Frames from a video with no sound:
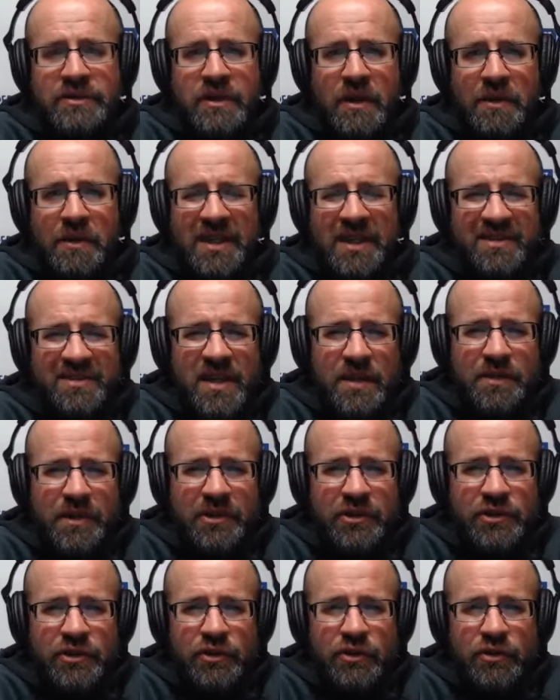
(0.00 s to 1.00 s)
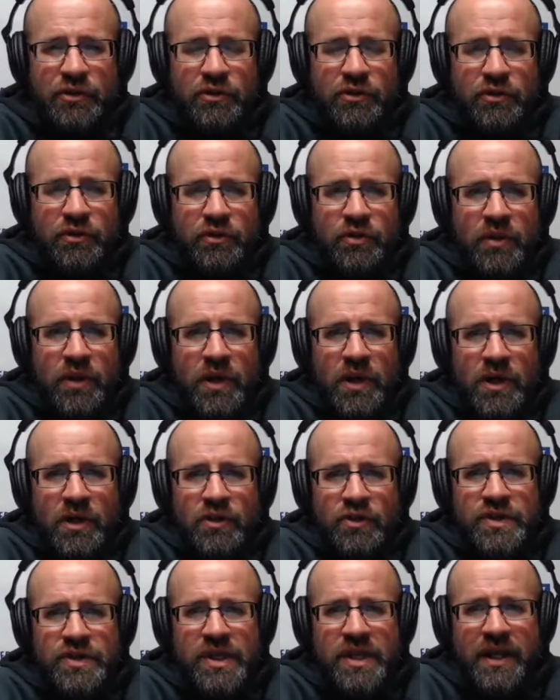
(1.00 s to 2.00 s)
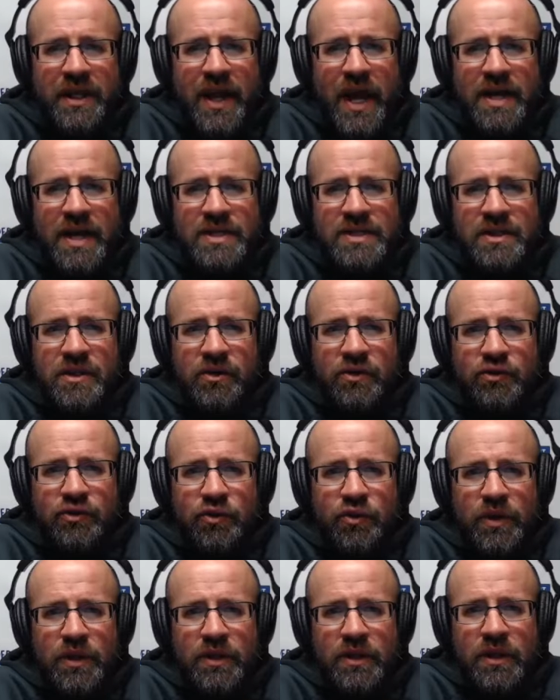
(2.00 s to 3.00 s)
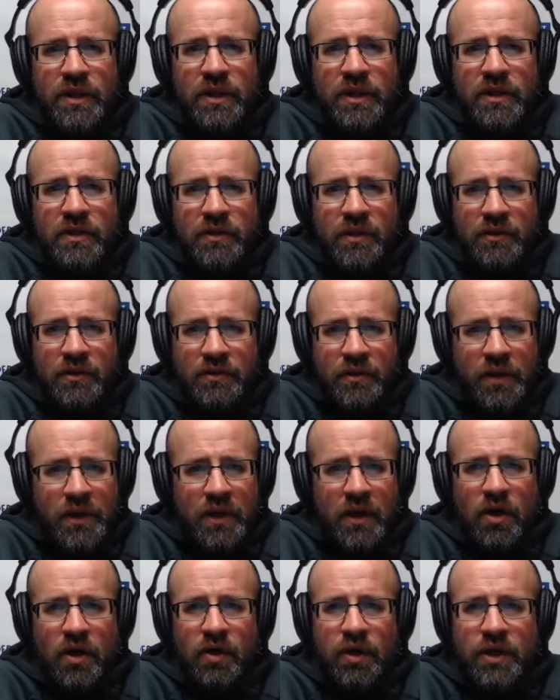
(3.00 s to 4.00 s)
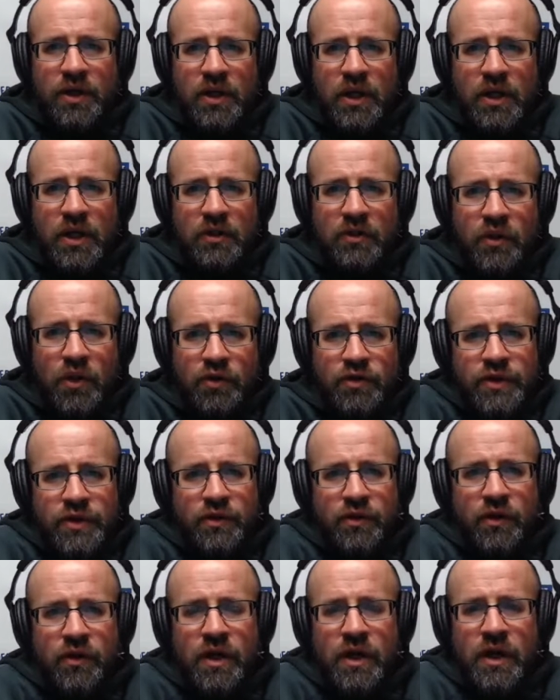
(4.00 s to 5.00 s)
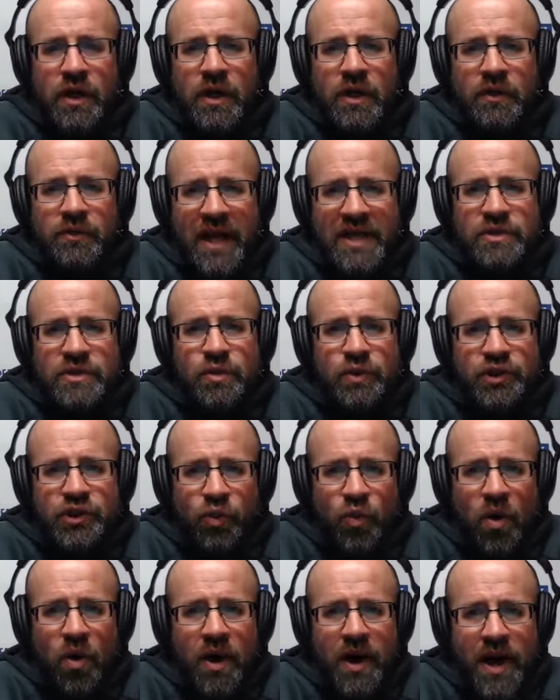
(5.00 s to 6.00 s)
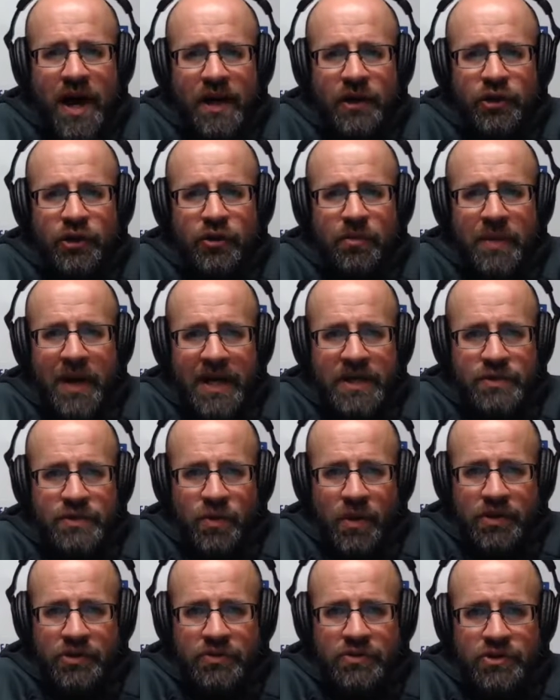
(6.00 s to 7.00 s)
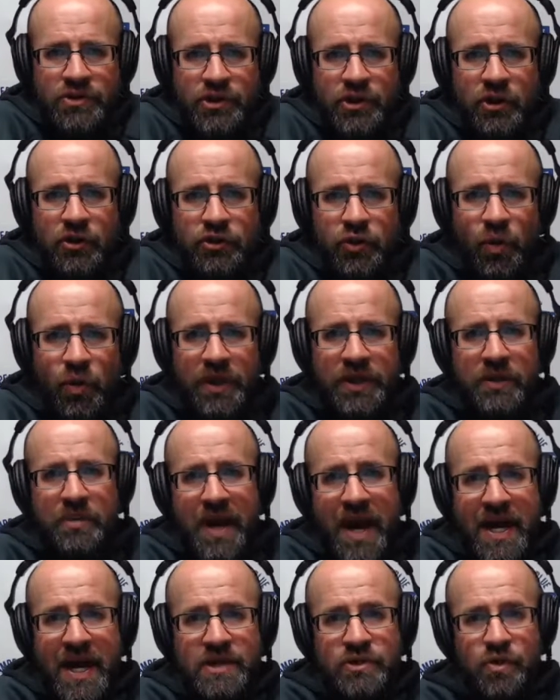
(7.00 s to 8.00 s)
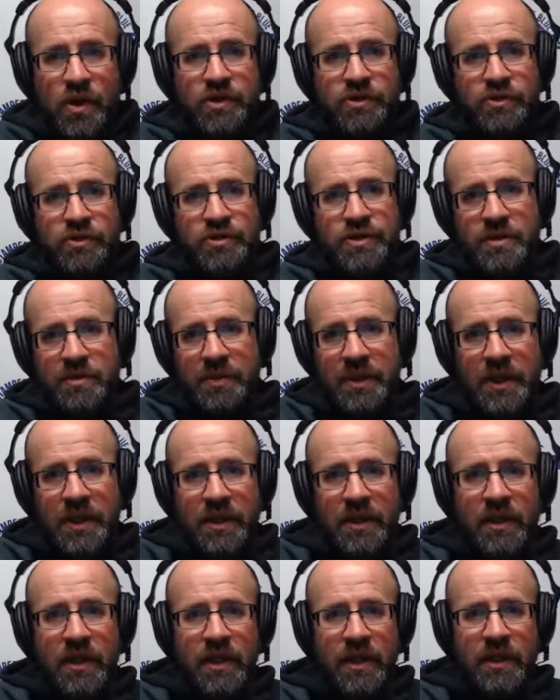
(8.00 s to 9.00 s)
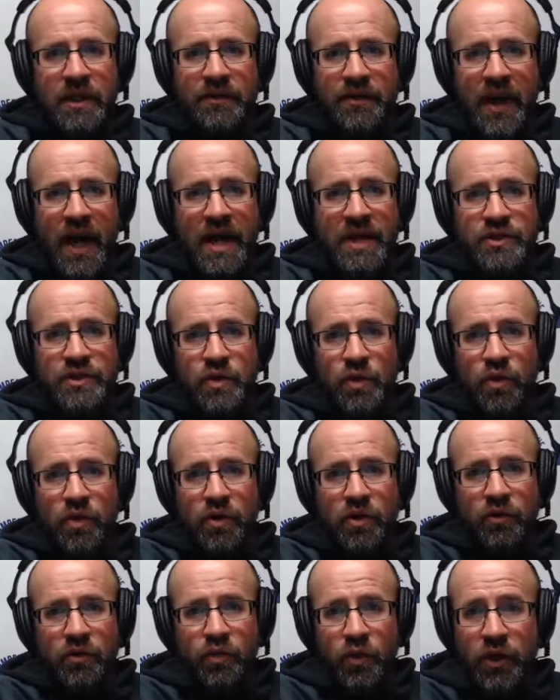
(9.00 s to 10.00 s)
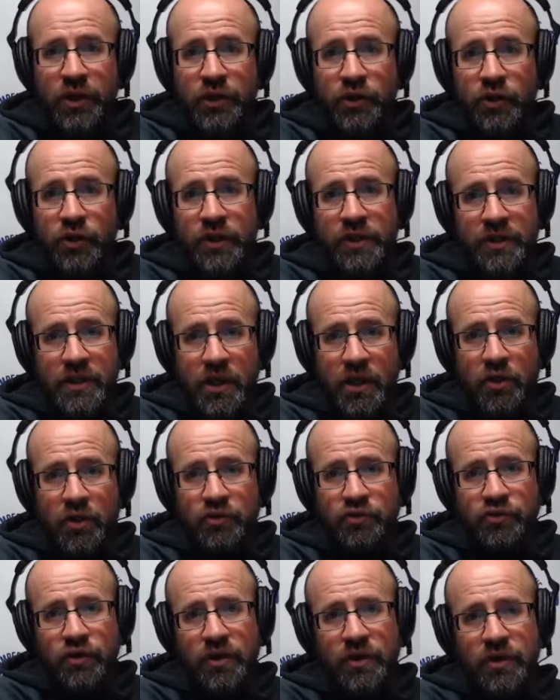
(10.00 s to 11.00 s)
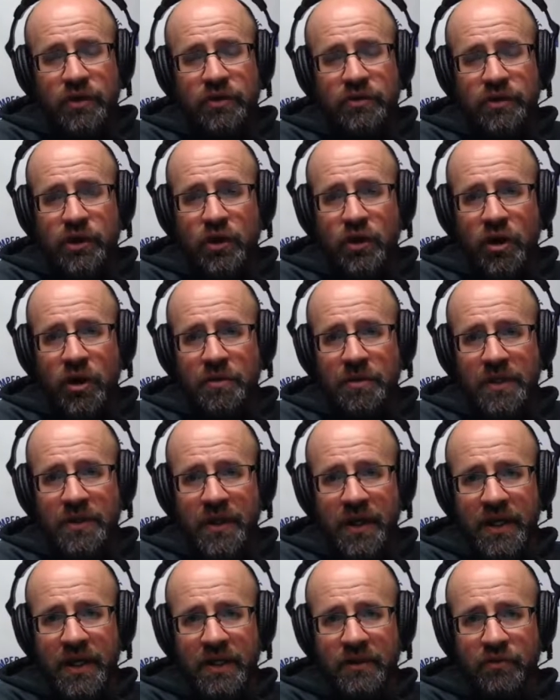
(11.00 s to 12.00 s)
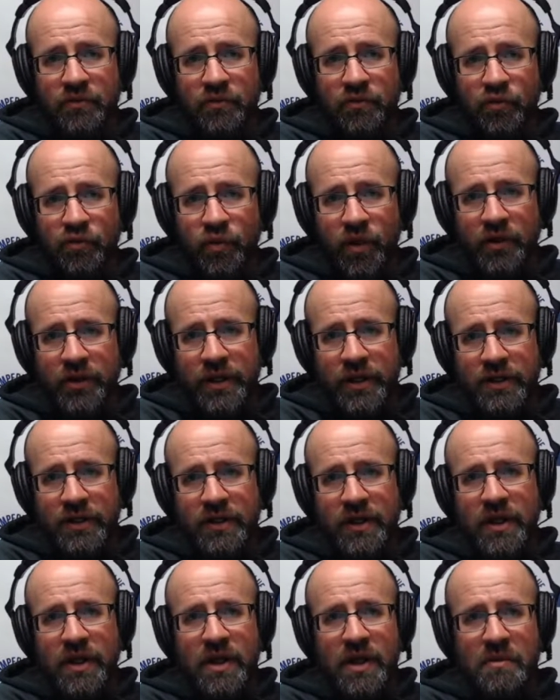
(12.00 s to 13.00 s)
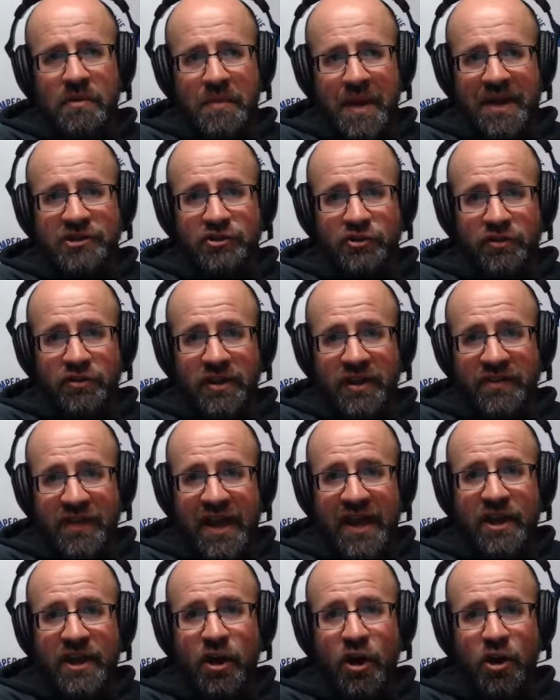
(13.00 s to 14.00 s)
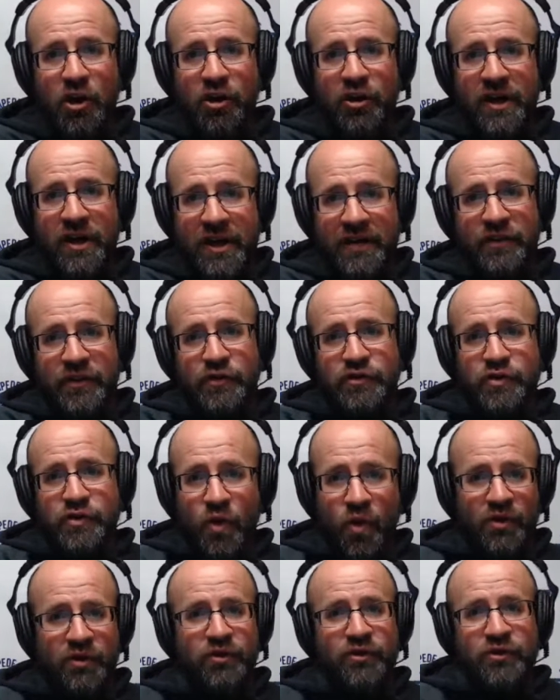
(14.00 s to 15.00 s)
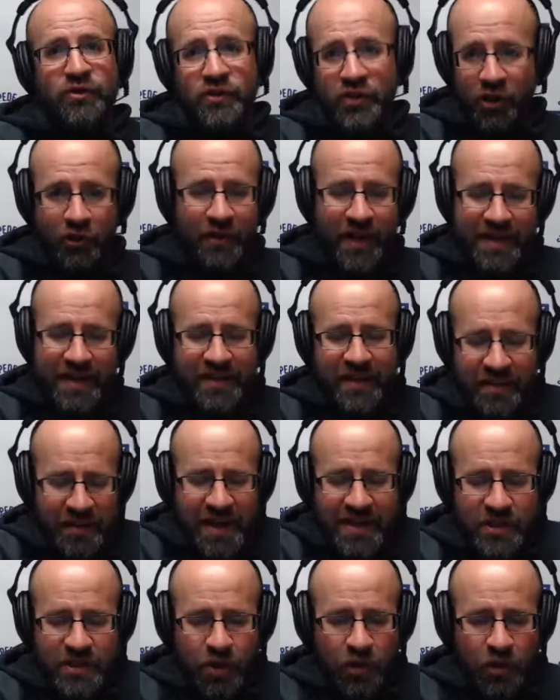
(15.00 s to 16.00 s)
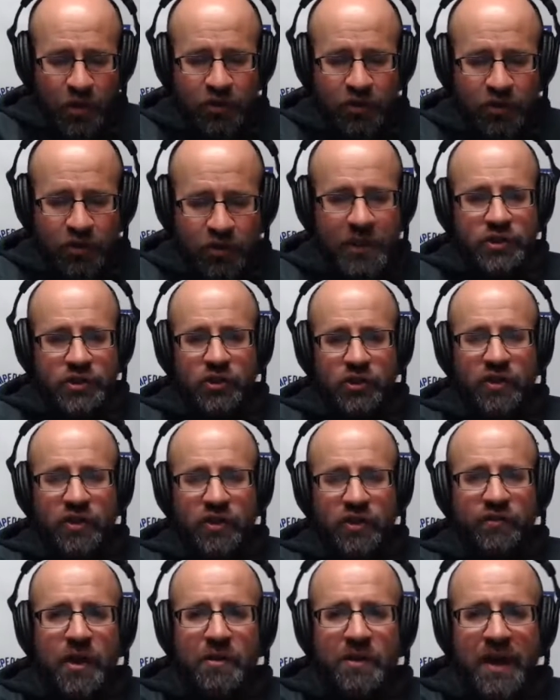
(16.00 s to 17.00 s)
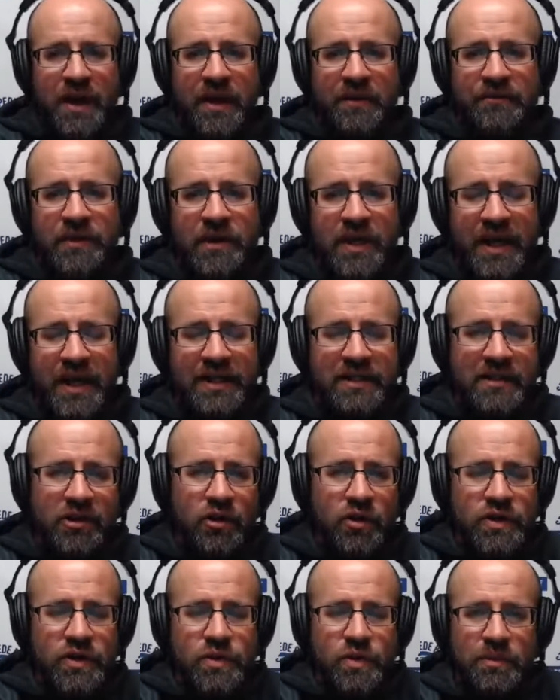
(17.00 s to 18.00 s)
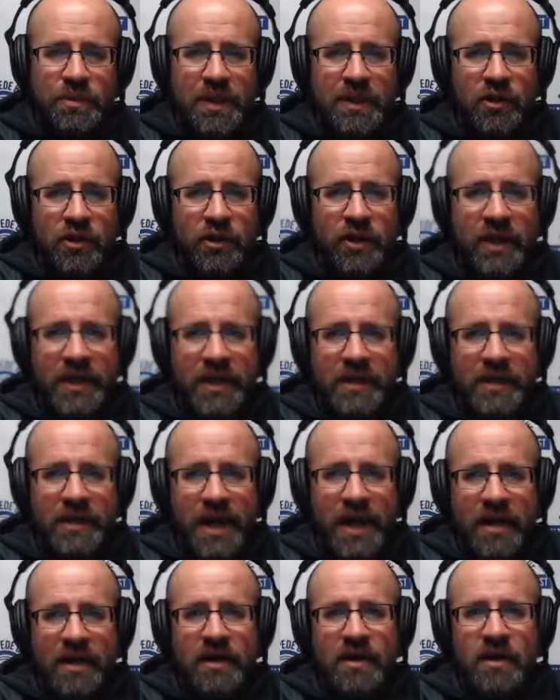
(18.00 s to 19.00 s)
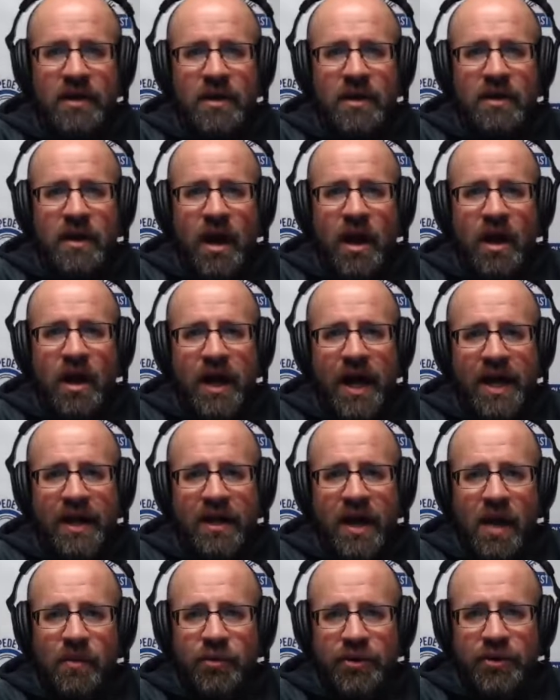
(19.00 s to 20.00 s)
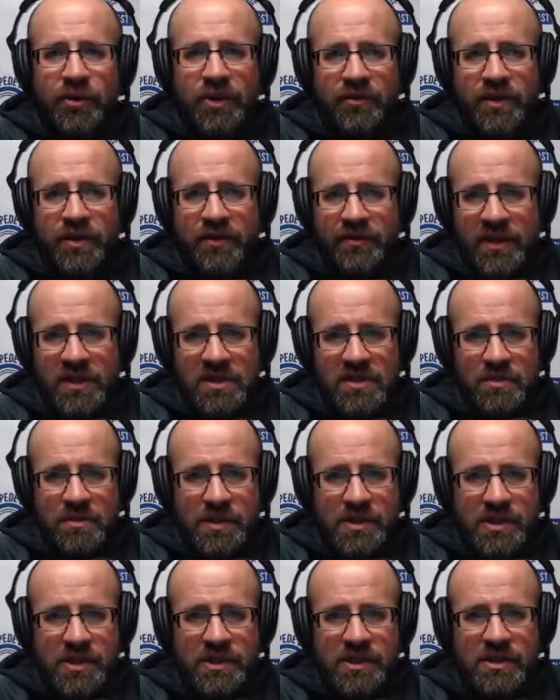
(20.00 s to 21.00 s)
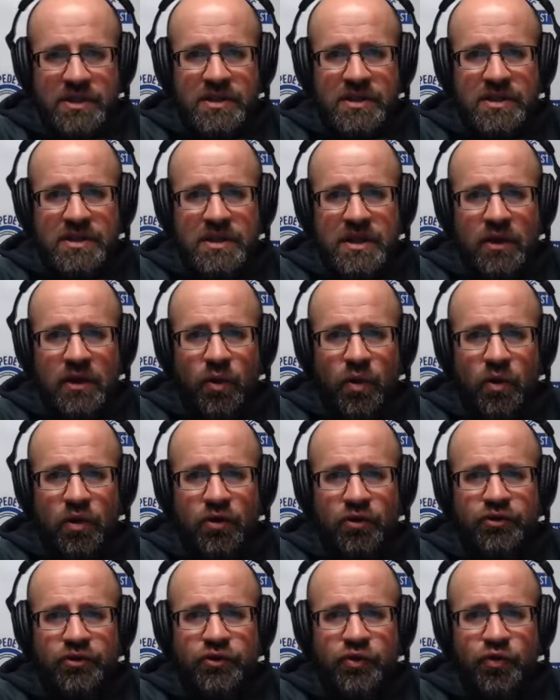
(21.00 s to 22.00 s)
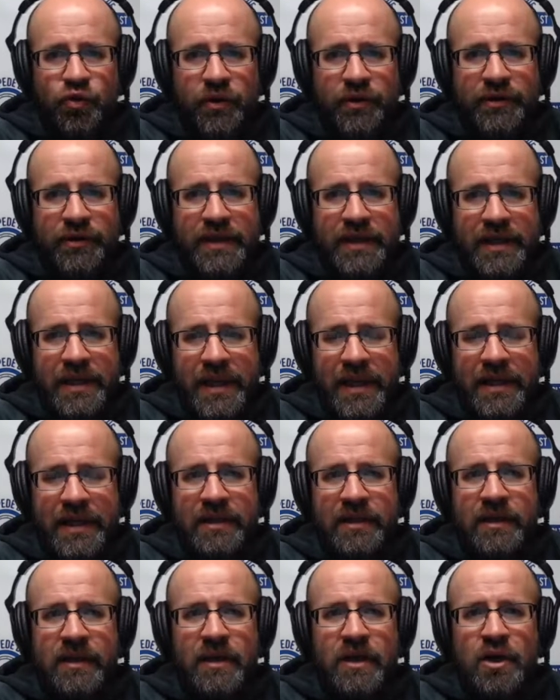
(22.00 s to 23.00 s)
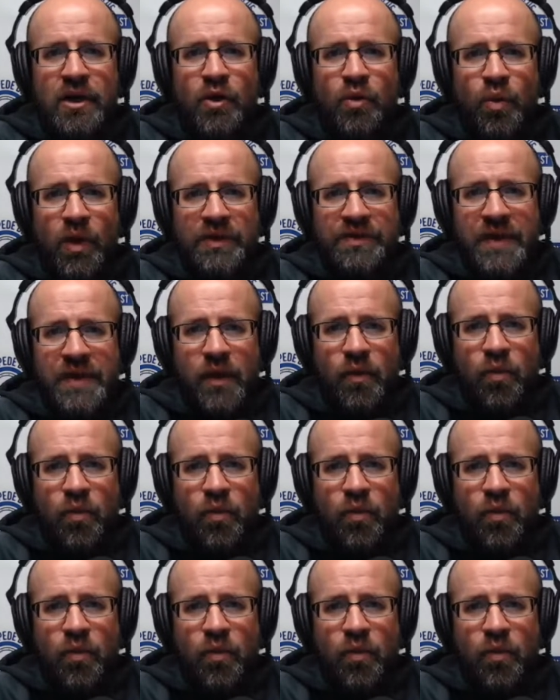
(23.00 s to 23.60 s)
because typically you see the guys that are doing the 3-cone and that's what you want out of your pass rushers. You want the pass rushers to be the guys who are really good at the cone drill, that can really make sure that they are hitting those corners. Then that's ultimately what you're looking from there. But I feel like the Colts would be looking at that at a couple different defensive positions in order to really get what they